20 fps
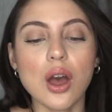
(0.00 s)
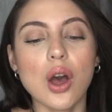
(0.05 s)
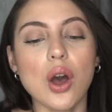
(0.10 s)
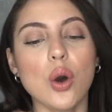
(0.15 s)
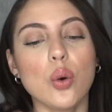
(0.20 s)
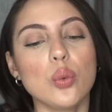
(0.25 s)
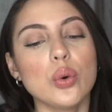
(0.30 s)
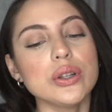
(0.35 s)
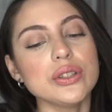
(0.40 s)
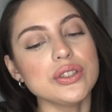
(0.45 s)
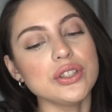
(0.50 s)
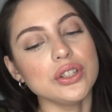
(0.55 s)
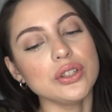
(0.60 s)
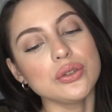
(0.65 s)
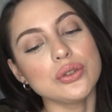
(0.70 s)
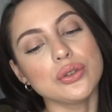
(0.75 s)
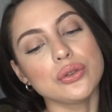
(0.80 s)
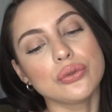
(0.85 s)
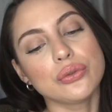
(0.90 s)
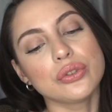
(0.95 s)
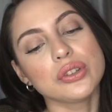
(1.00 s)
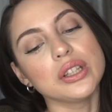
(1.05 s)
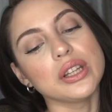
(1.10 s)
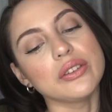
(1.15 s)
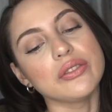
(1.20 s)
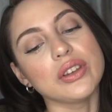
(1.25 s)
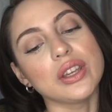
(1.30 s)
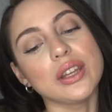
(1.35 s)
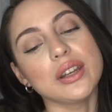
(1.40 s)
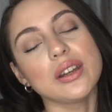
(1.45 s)
What do you do for a
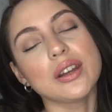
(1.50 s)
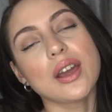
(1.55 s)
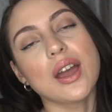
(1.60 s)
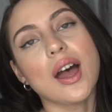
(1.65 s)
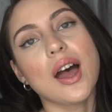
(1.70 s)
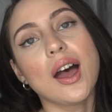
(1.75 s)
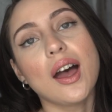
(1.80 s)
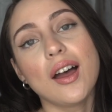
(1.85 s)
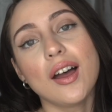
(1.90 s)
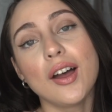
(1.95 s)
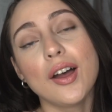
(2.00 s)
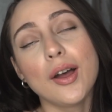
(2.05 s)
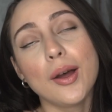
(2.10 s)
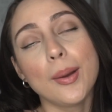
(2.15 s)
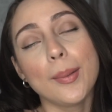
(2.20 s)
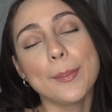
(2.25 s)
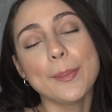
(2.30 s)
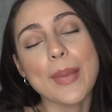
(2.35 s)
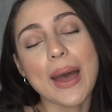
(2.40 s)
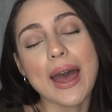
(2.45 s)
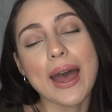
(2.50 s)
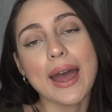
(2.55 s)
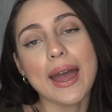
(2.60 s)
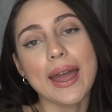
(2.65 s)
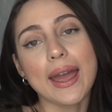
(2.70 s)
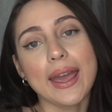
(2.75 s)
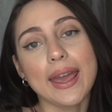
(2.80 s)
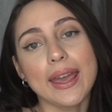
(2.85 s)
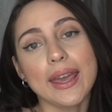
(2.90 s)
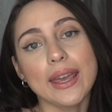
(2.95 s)
living?
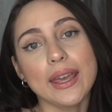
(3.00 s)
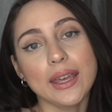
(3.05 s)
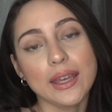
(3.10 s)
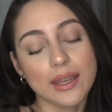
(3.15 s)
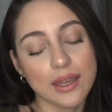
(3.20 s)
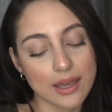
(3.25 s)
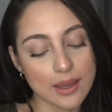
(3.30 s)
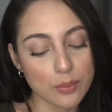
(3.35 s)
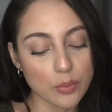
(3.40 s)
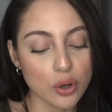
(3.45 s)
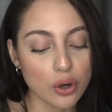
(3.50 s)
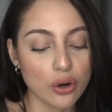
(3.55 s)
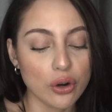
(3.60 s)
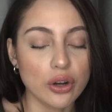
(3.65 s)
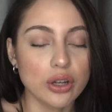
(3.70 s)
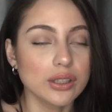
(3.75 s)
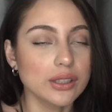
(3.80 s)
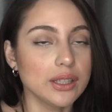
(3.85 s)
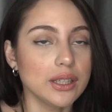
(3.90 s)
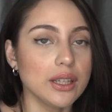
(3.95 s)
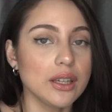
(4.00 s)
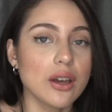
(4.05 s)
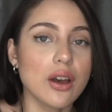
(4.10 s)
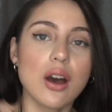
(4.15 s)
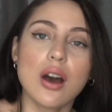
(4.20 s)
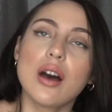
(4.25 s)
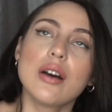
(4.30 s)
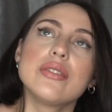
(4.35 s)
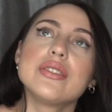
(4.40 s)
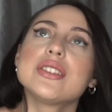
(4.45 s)
I am currently
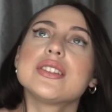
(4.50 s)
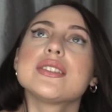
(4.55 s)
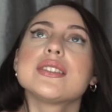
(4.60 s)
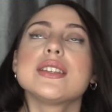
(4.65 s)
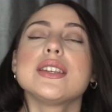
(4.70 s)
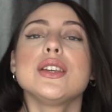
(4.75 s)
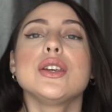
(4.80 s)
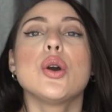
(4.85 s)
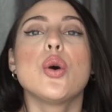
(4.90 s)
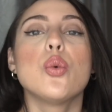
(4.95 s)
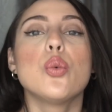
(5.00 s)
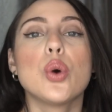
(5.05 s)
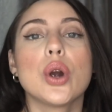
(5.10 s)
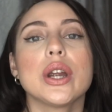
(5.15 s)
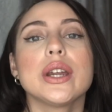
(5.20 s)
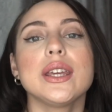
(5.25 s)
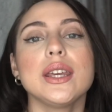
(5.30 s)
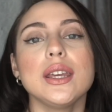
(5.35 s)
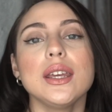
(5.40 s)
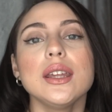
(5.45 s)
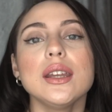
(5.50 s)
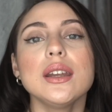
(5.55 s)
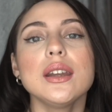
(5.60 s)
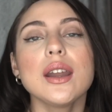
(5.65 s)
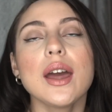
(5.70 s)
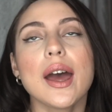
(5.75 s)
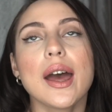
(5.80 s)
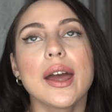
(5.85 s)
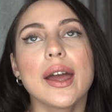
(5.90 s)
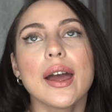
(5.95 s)
obviously working.
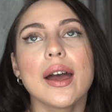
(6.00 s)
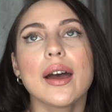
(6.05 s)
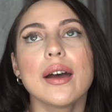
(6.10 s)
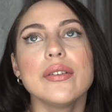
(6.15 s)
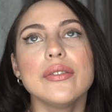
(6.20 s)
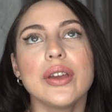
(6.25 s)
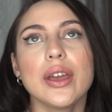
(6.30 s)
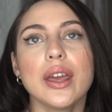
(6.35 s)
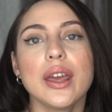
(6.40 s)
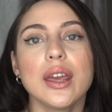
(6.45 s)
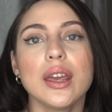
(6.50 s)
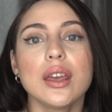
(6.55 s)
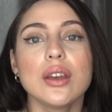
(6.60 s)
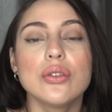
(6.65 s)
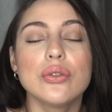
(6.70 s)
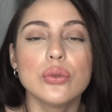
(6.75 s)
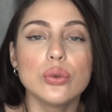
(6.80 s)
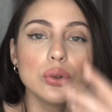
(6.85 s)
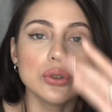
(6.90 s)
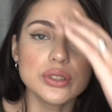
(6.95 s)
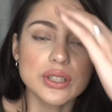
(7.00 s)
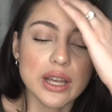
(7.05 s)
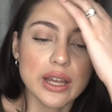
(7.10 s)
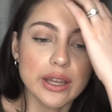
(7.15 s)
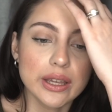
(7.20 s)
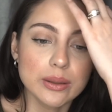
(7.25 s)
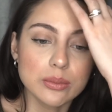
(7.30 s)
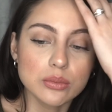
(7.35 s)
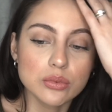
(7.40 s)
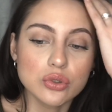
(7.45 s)
I have a
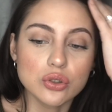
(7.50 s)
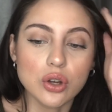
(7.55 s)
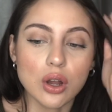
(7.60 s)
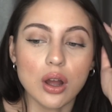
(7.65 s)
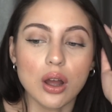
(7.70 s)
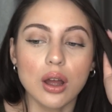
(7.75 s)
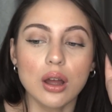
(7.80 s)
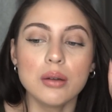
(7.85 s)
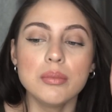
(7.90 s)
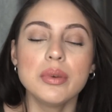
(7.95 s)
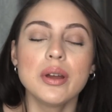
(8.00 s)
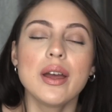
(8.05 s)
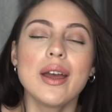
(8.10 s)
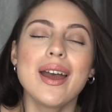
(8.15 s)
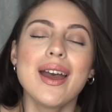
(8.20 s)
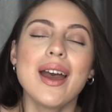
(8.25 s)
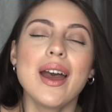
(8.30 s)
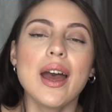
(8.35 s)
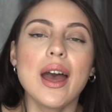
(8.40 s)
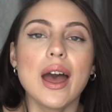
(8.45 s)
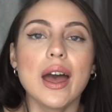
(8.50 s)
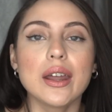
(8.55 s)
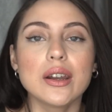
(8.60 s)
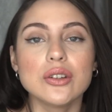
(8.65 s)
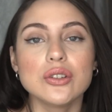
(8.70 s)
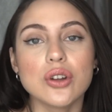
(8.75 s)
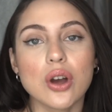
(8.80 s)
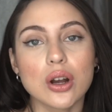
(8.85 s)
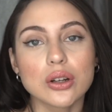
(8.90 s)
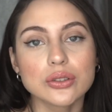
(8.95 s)
full-time job at
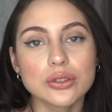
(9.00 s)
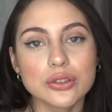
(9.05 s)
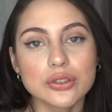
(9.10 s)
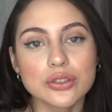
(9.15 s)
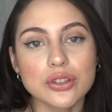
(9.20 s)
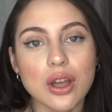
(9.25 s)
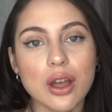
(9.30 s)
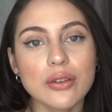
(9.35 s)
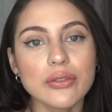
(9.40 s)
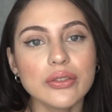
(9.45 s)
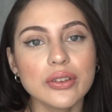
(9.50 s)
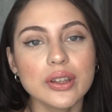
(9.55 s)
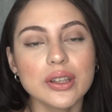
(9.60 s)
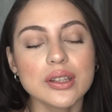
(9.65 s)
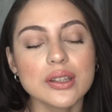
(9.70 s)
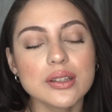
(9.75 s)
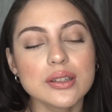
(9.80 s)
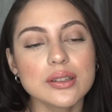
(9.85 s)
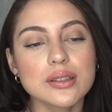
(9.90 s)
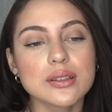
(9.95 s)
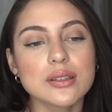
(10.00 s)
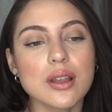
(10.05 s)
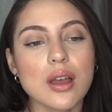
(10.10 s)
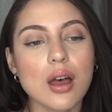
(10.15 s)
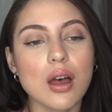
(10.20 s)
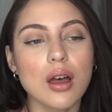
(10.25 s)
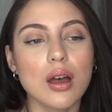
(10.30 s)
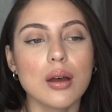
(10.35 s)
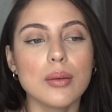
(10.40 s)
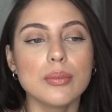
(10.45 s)
a doctor's office.
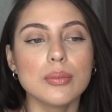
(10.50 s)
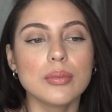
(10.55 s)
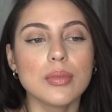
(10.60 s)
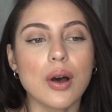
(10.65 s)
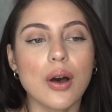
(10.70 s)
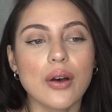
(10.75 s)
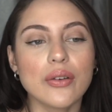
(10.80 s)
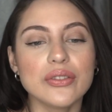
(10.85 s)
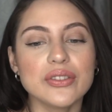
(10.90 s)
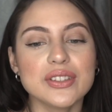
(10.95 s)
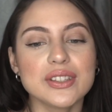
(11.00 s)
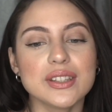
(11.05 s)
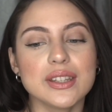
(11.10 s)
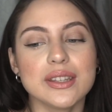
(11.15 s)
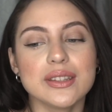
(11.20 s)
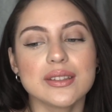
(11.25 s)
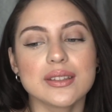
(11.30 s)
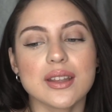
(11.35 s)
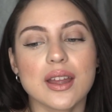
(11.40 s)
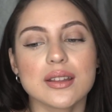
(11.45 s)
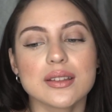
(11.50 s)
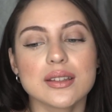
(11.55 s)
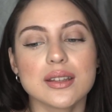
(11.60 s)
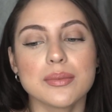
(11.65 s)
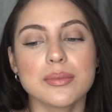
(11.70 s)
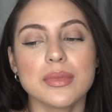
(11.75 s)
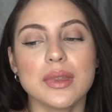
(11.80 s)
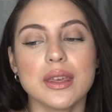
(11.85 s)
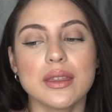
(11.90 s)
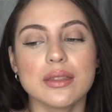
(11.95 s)
Obviously it's not
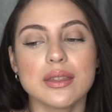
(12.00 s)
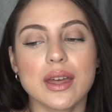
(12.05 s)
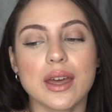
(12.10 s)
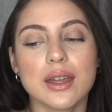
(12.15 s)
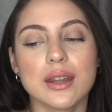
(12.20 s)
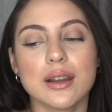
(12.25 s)
something that